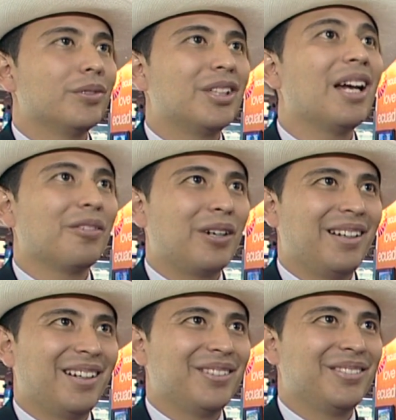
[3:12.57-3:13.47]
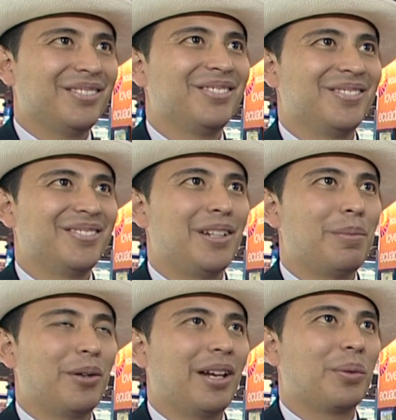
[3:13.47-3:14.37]
tell right now mm.
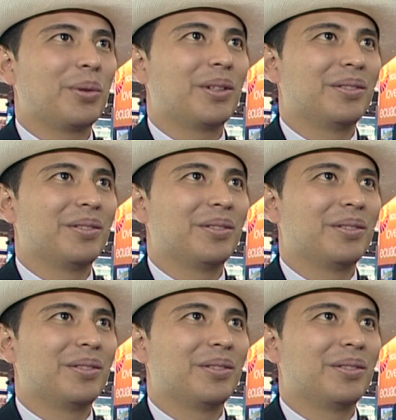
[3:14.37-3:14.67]
about Ecuador.